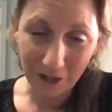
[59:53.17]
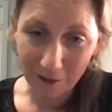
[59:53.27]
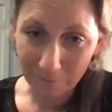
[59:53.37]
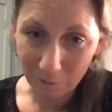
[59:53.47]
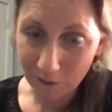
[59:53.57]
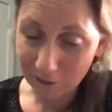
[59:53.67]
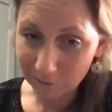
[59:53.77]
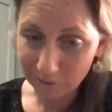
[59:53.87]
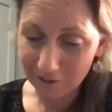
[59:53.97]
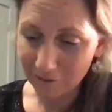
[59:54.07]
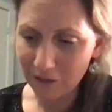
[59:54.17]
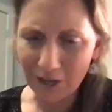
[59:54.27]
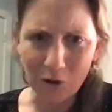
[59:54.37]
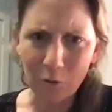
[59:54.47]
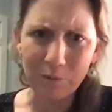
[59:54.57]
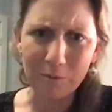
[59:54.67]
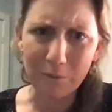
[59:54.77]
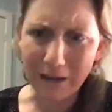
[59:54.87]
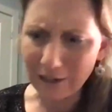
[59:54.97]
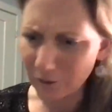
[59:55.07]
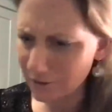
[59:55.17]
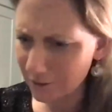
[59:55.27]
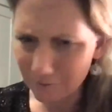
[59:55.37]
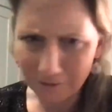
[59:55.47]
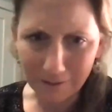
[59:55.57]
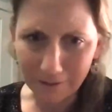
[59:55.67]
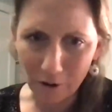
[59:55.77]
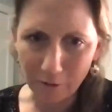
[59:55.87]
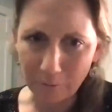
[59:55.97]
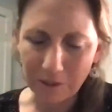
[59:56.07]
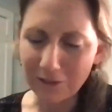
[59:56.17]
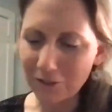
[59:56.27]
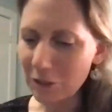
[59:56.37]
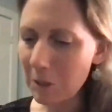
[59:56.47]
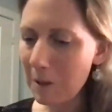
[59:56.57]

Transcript: on my way to an open mic or something in Long Beach.